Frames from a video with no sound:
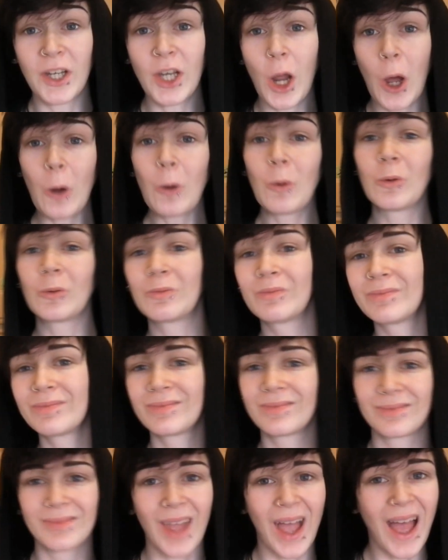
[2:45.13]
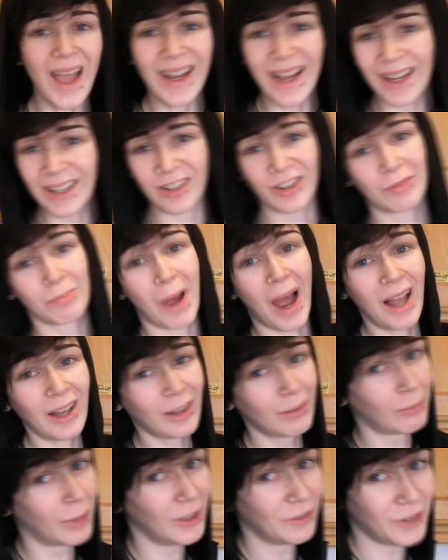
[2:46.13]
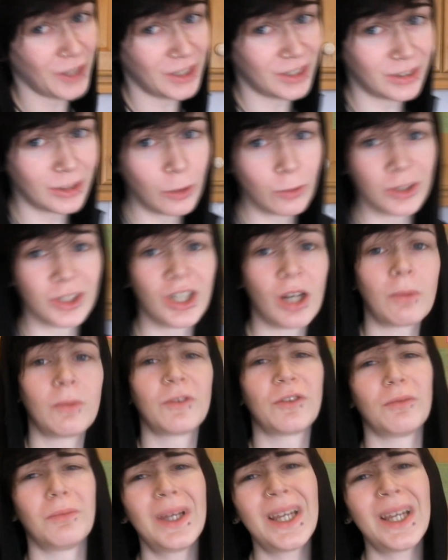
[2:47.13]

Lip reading: But no, I got a smile on my face, no one's coming for